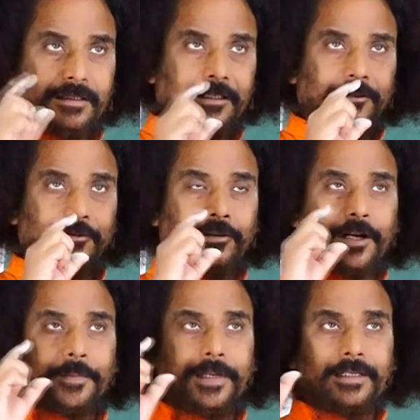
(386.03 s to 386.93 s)
There should
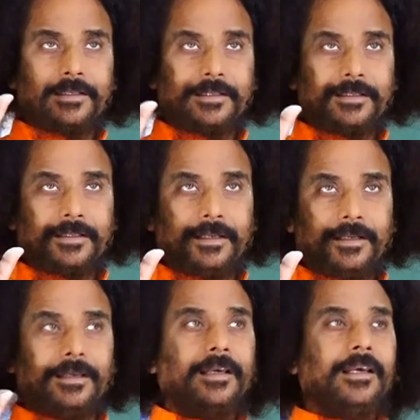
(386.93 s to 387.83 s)
not be any
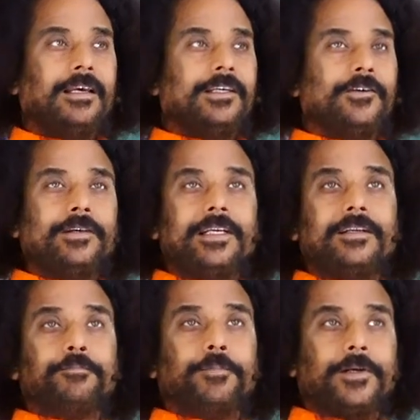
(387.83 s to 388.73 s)
surgery. You
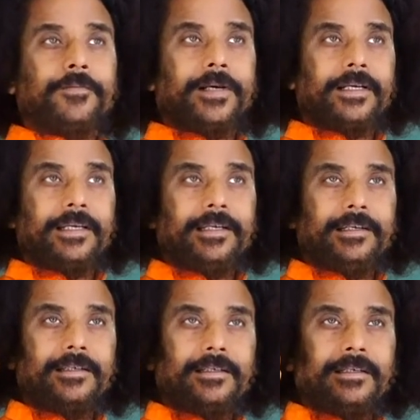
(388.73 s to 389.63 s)
need perfect
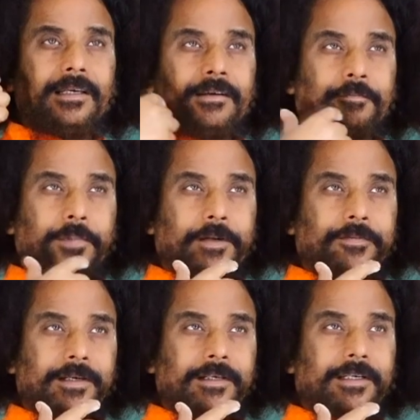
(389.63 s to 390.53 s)
ear,
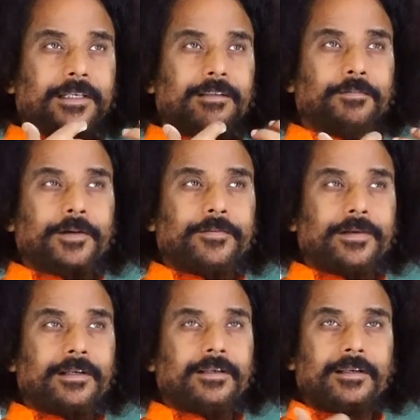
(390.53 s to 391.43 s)
perfect teeth,
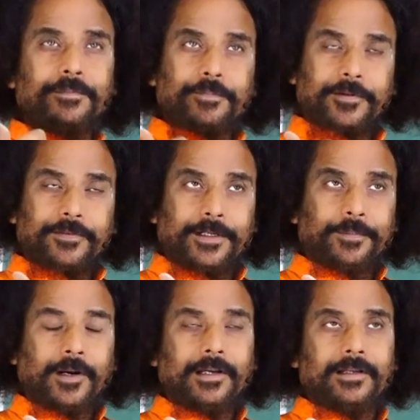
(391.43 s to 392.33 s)
perfect tongue, perfect
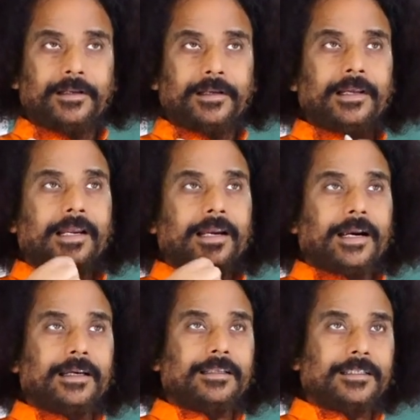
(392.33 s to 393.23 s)
body.
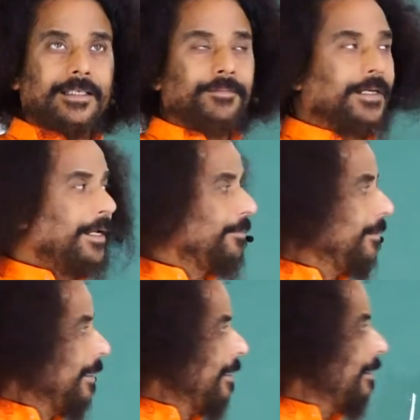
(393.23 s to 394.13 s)
At the same time,
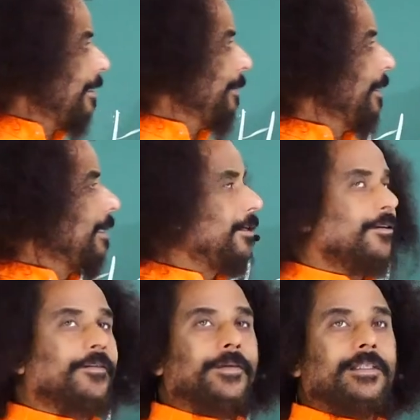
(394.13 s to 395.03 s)
remain
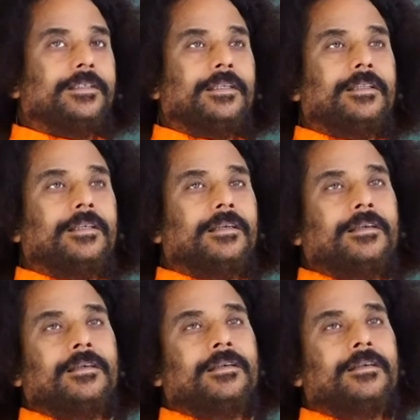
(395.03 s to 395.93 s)
tuned with Chit,
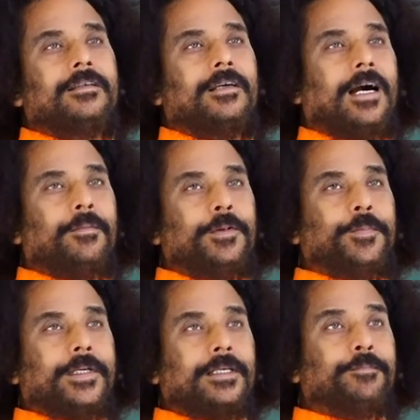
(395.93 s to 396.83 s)

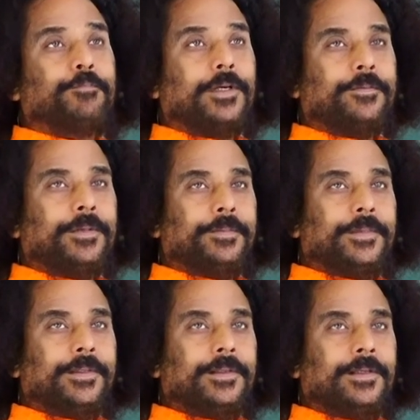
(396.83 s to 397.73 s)
omnipresent
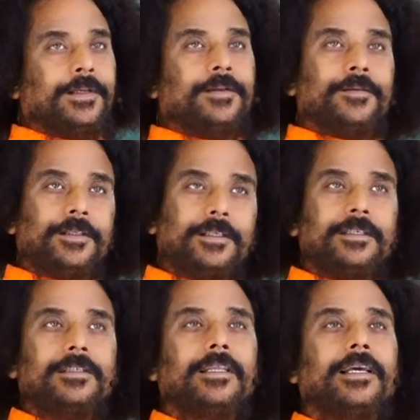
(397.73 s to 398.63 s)
Parabrahma. This
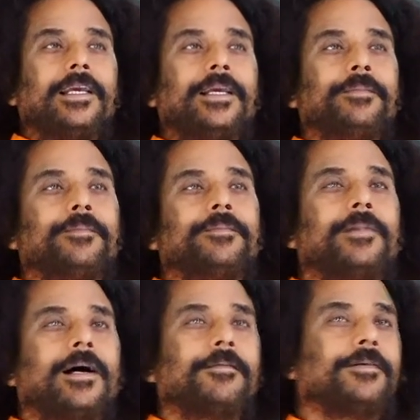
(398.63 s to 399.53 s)
is the aim
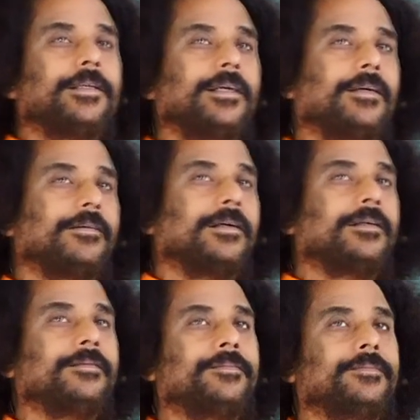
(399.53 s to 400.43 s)
of Kriya Yoga.